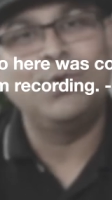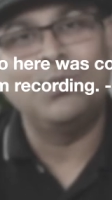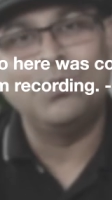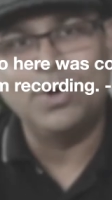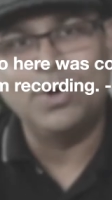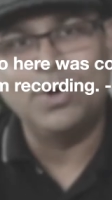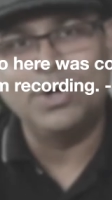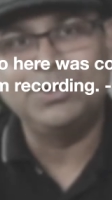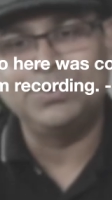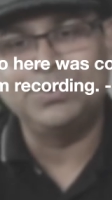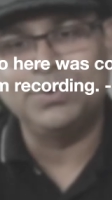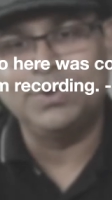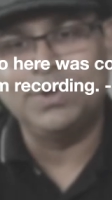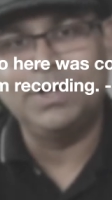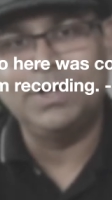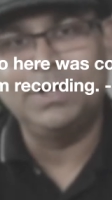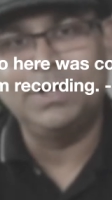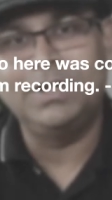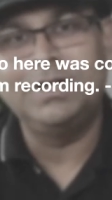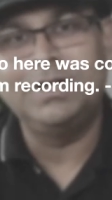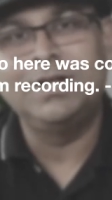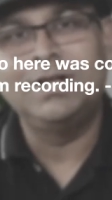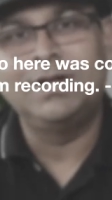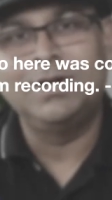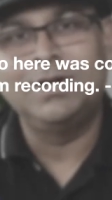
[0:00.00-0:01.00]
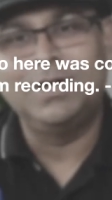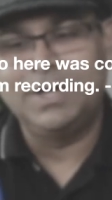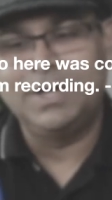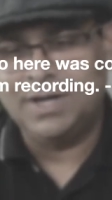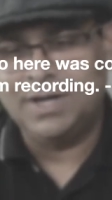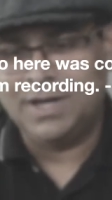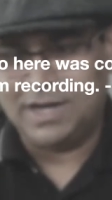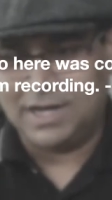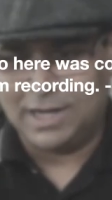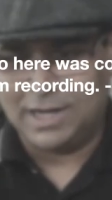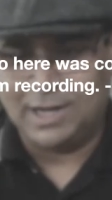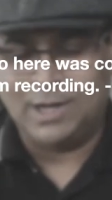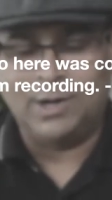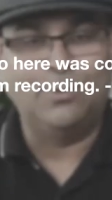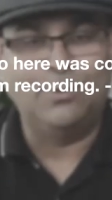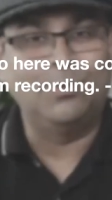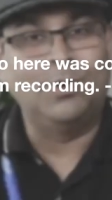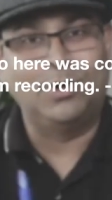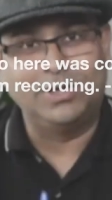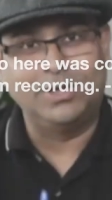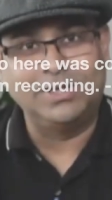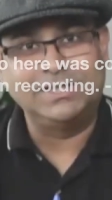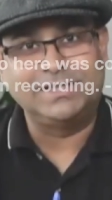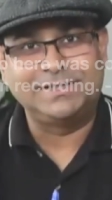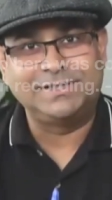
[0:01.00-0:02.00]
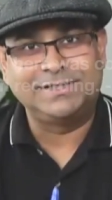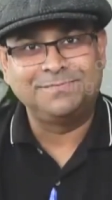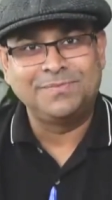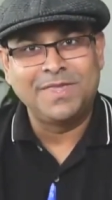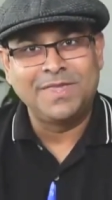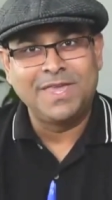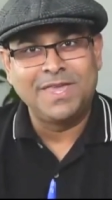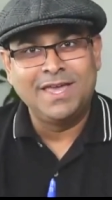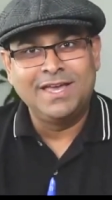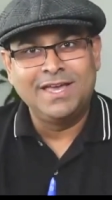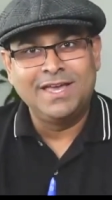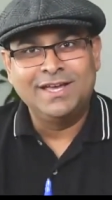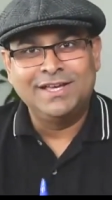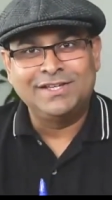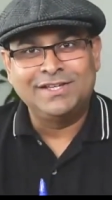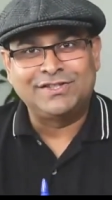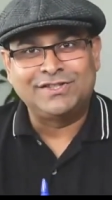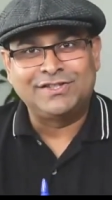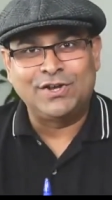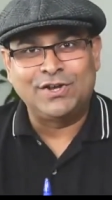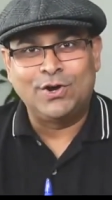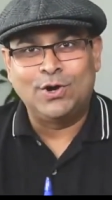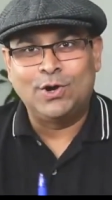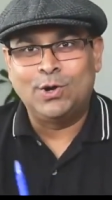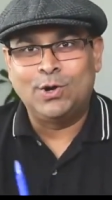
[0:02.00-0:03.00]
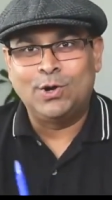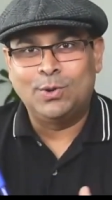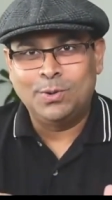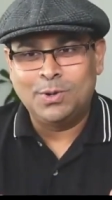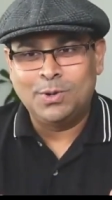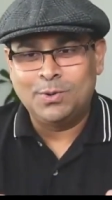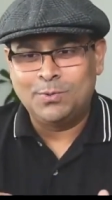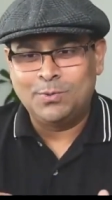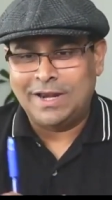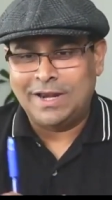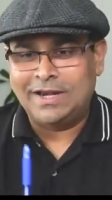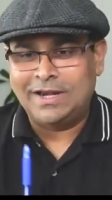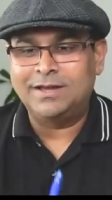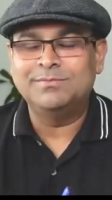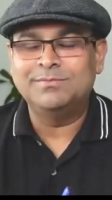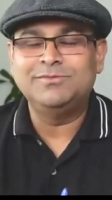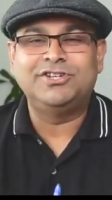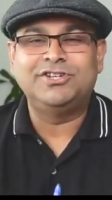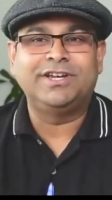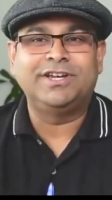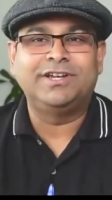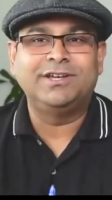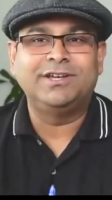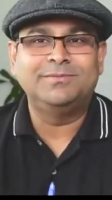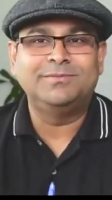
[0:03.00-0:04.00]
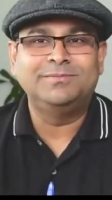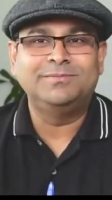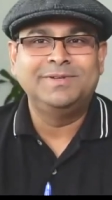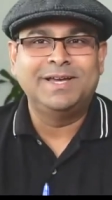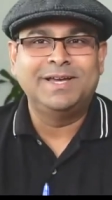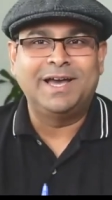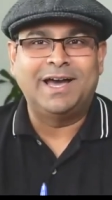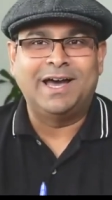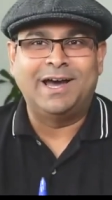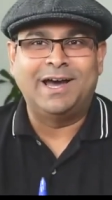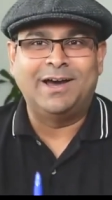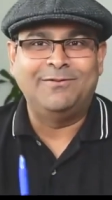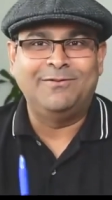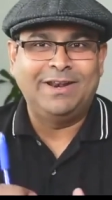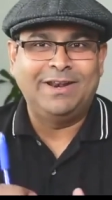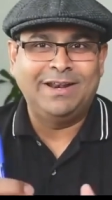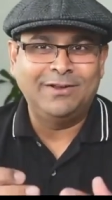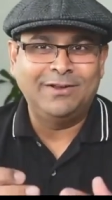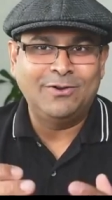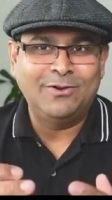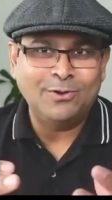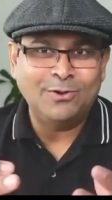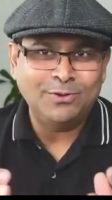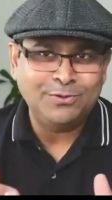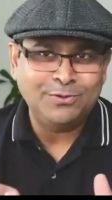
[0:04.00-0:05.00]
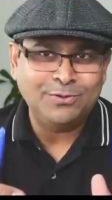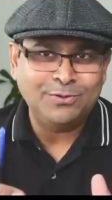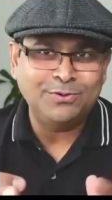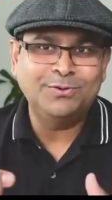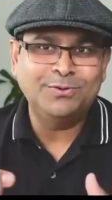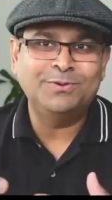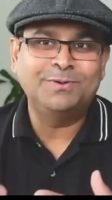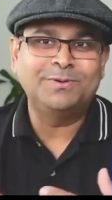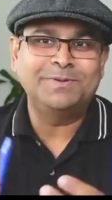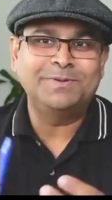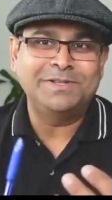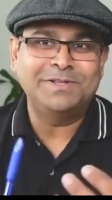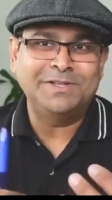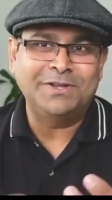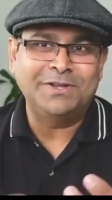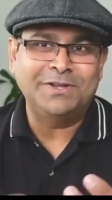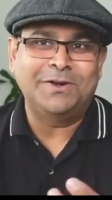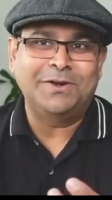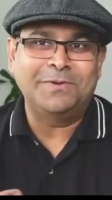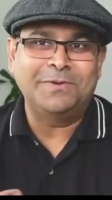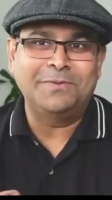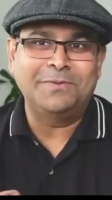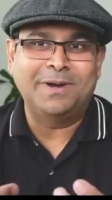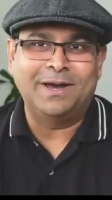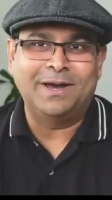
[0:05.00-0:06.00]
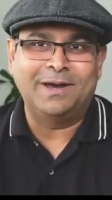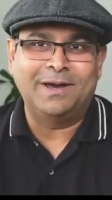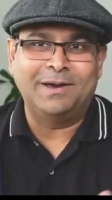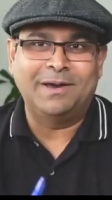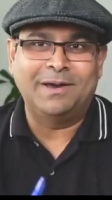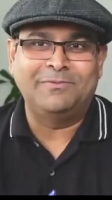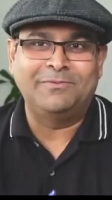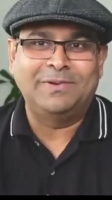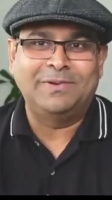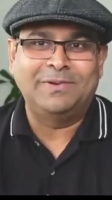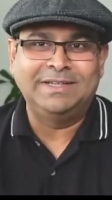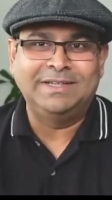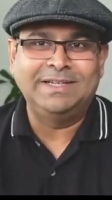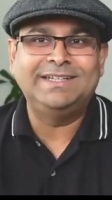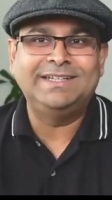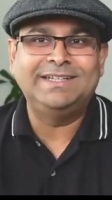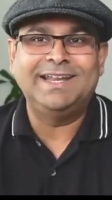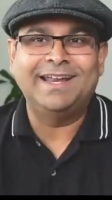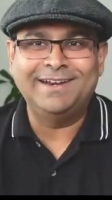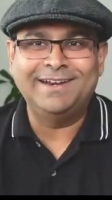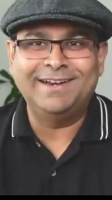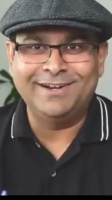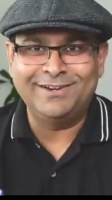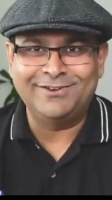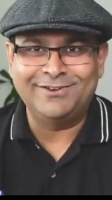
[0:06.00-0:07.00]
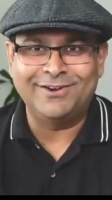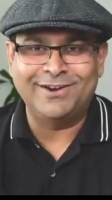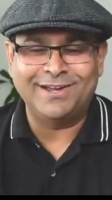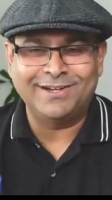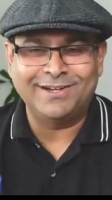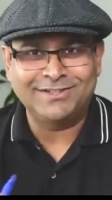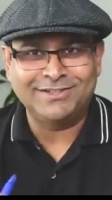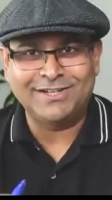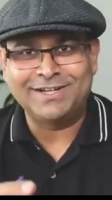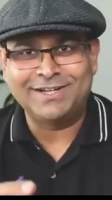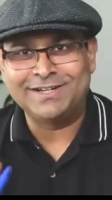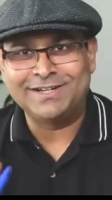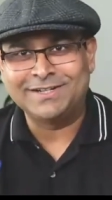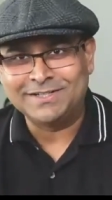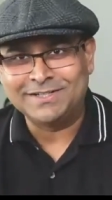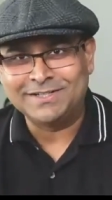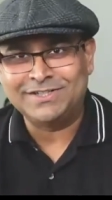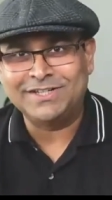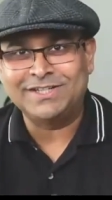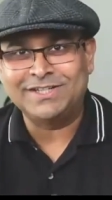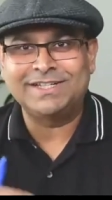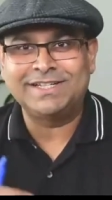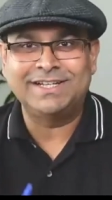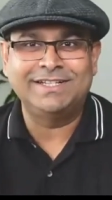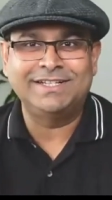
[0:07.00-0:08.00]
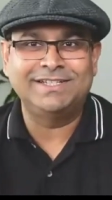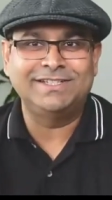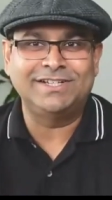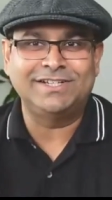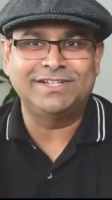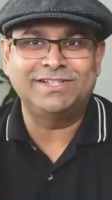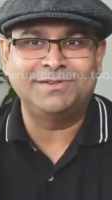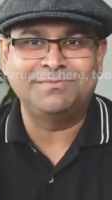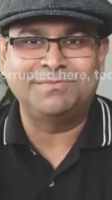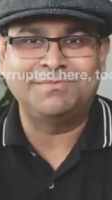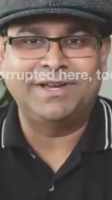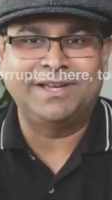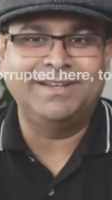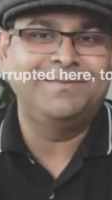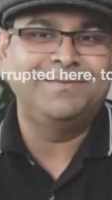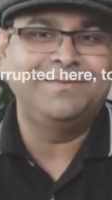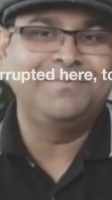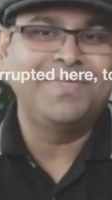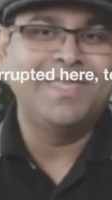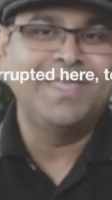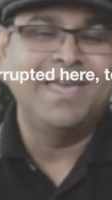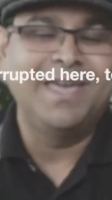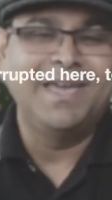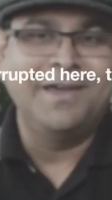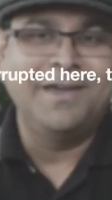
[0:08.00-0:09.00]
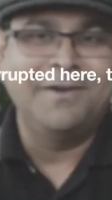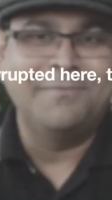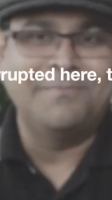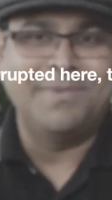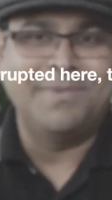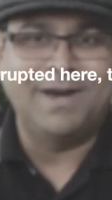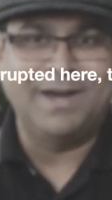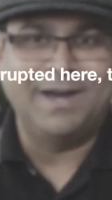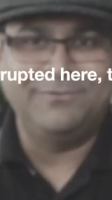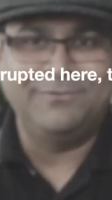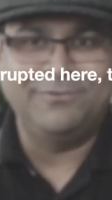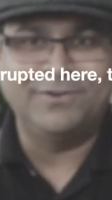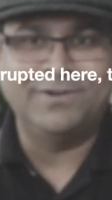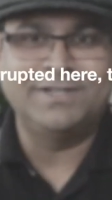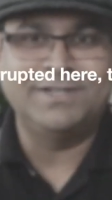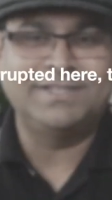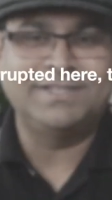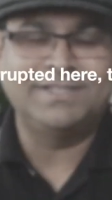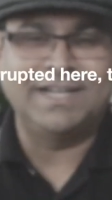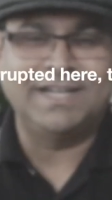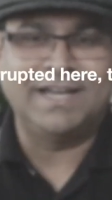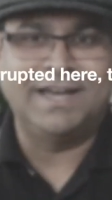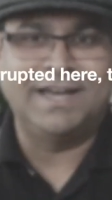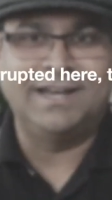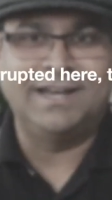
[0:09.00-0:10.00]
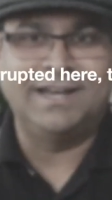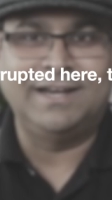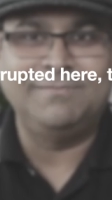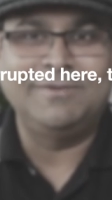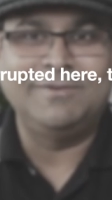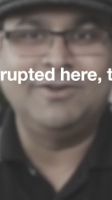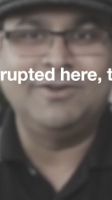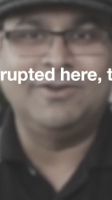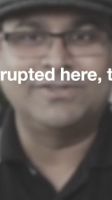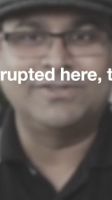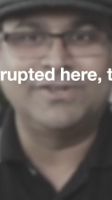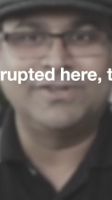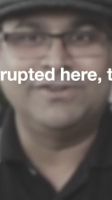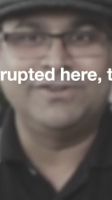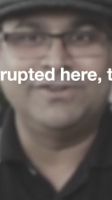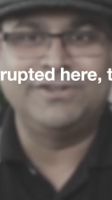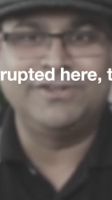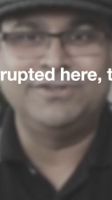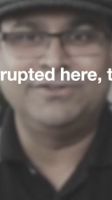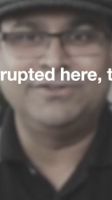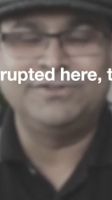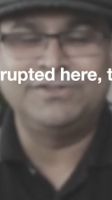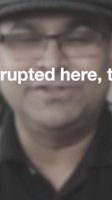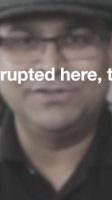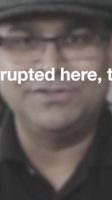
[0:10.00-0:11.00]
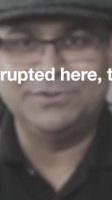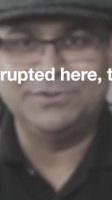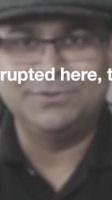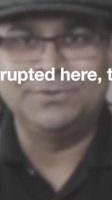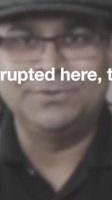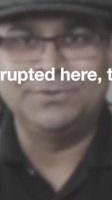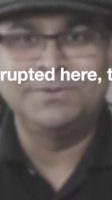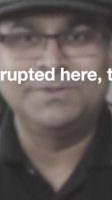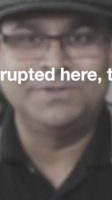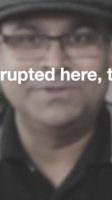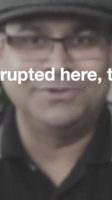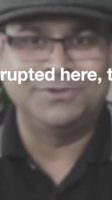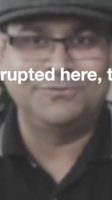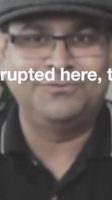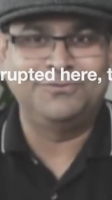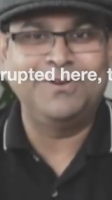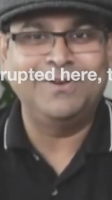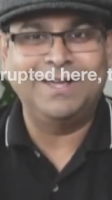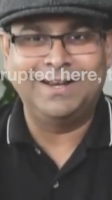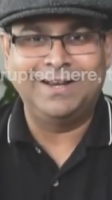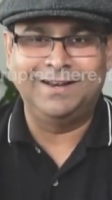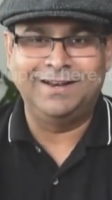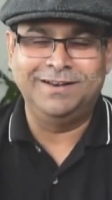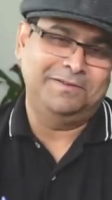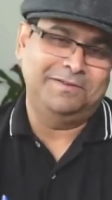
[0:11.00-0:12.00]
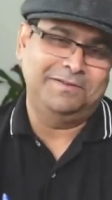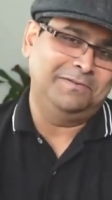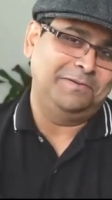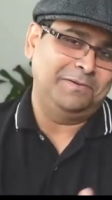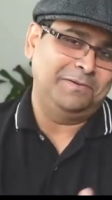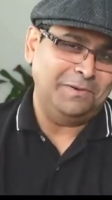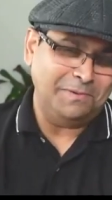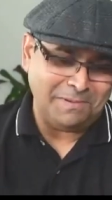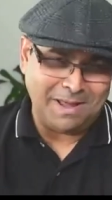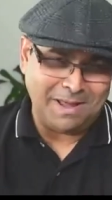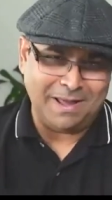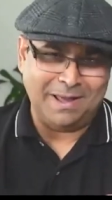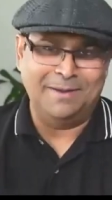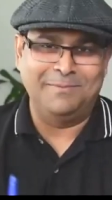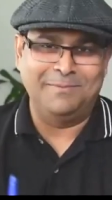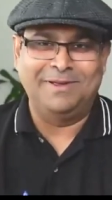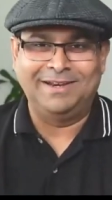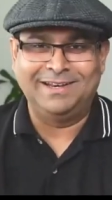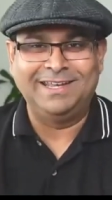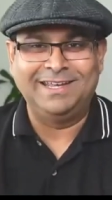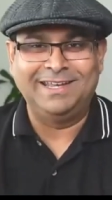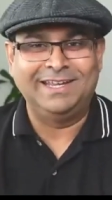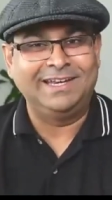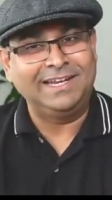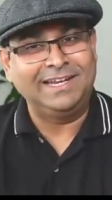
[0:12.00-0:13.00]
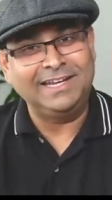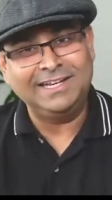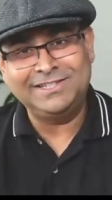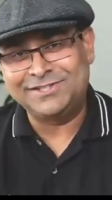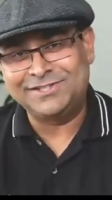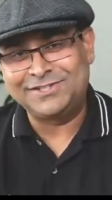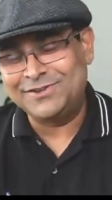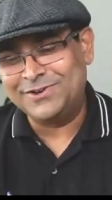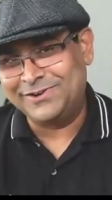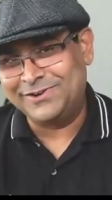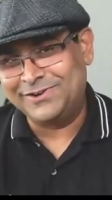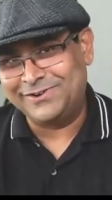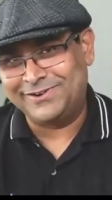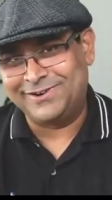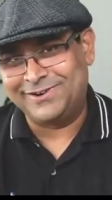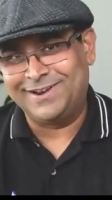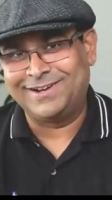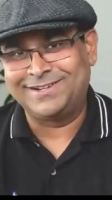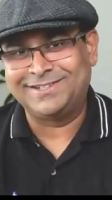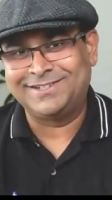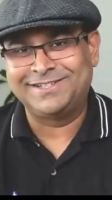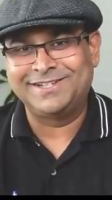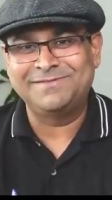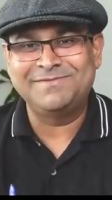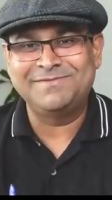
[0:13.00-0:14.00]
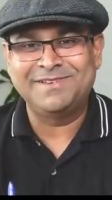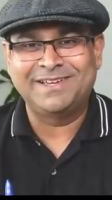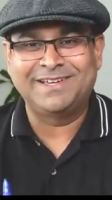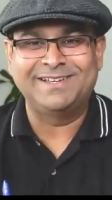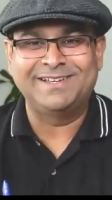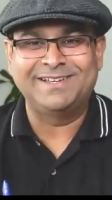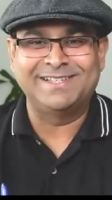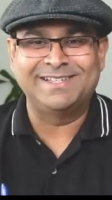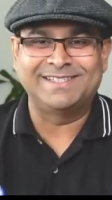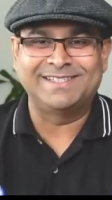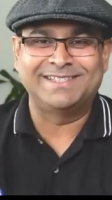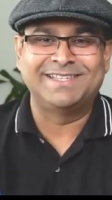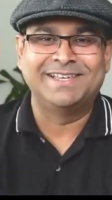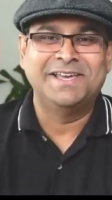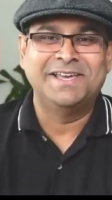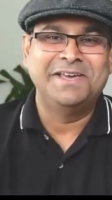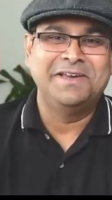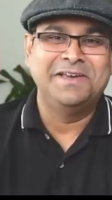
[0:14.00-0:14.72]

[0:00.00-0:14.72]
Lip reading: virtual worlds. So welcome, Jacob. We'll go through, a detailed introduction in just a bit. But first, let me also introduce you to Phil. I mean, he needs no introduction because